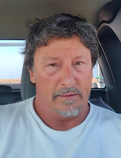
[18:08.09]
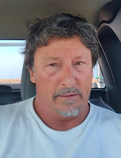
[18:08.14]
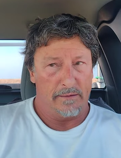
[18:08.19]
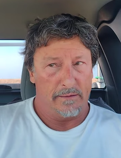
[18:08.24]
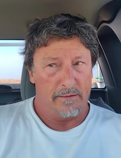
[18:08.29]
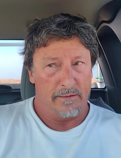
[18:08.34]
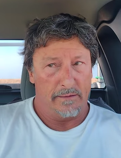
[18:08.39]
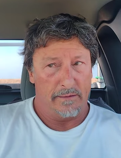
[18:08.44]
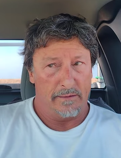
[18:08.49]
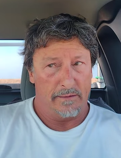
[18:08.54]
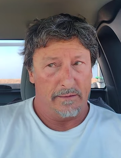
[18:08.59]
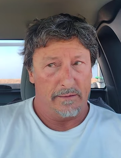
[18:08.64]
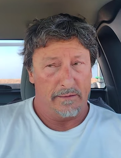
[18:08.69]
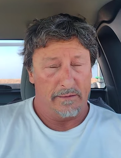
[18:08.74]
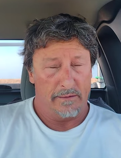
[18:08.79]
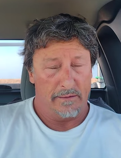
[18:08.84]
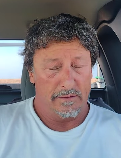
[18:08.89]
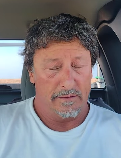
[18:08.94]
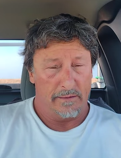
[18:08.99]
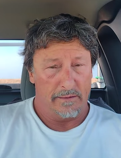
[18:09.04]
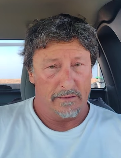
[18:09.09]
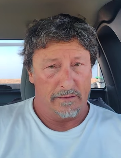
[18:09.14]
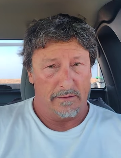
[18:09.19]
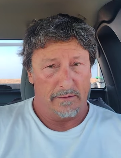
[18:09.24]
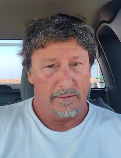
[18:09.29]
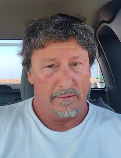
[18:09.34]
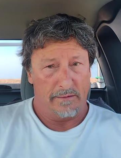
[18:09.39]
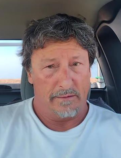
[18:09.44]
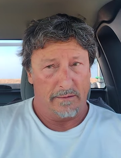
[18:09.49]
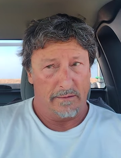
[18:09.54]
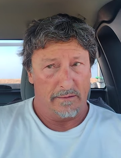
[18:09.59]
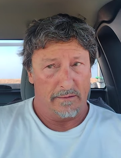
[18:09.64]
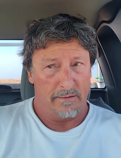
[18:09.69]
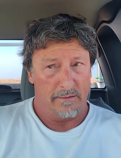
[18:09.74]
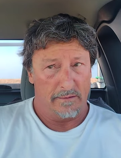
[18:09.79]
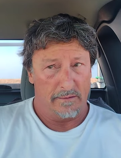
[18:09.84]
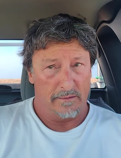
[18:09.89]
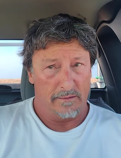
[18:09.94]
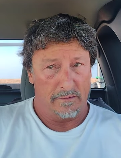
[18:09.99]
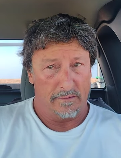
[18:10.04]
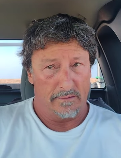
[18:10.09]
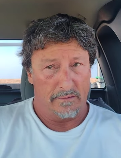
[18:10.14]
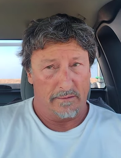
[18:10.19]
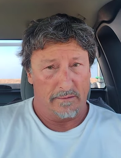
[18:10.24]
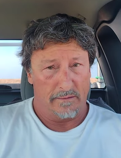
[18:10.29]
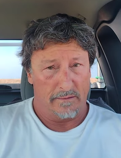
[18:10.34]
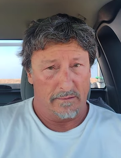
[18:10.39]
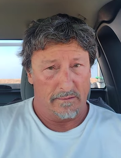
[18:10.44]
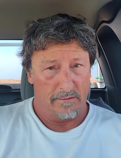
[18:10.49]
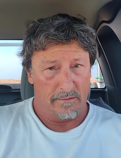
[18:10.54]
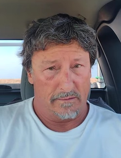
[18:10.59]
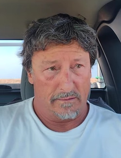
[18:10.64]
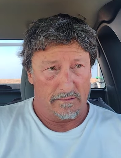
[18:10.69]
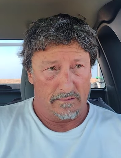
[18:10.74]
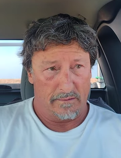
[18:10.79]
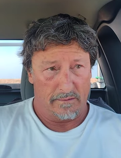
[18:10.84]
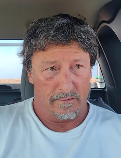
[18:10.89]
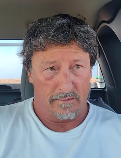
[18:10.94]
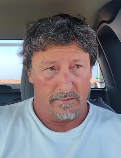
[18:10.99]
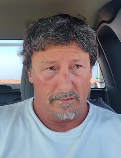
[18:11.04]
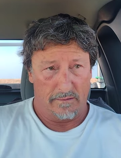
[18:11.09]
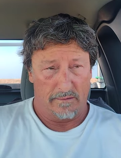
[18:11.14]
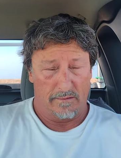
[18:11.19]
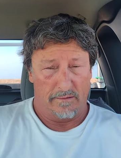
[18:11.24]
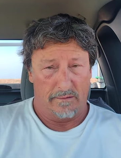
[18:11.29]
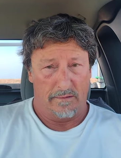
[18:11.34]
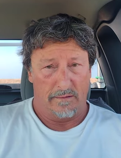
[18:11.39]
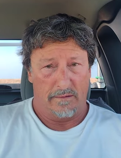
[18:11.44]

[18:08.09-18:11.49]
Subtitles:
Nobody speaks.